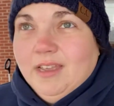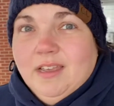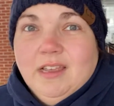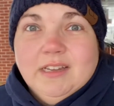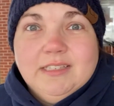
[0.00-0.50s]

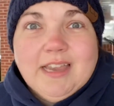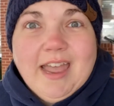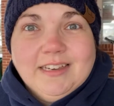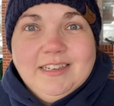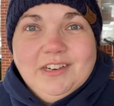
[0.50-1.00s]

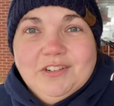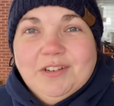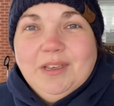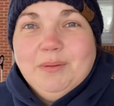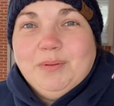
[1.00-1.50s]
stack
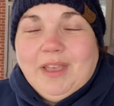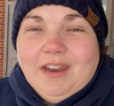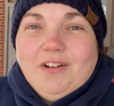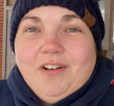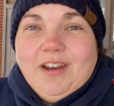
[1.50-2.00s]
tiered
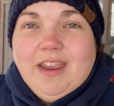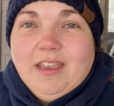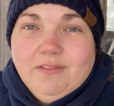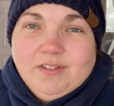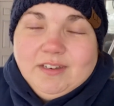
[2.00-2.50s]
planter and
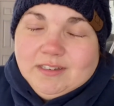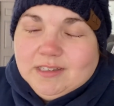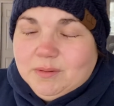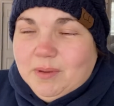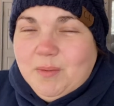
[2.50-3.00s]
gift it to
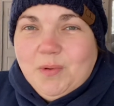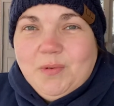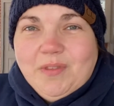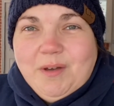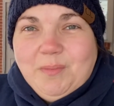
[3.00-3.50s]
some people.
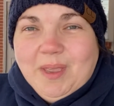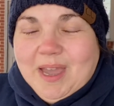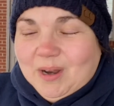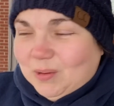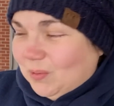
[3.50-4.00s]
That would be kind
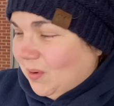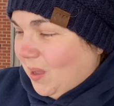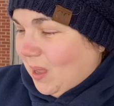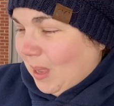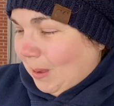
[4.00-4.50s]
of cool.
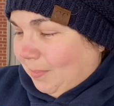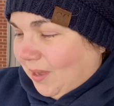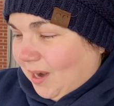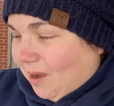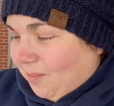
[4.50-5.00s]

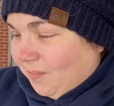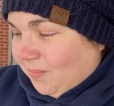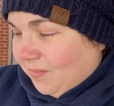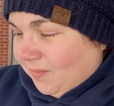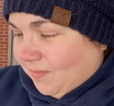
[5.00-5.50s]
But
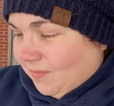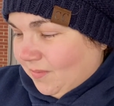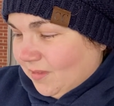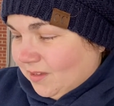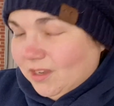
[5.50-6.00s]

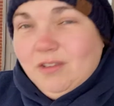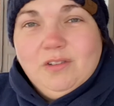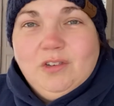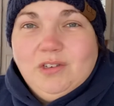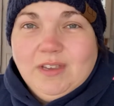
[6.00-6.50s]
so
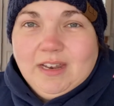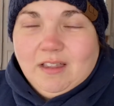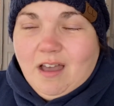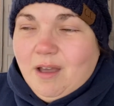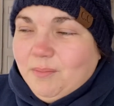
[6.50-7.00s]
you do get a
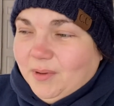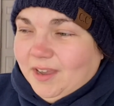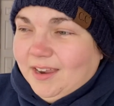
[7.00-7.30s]
lot, but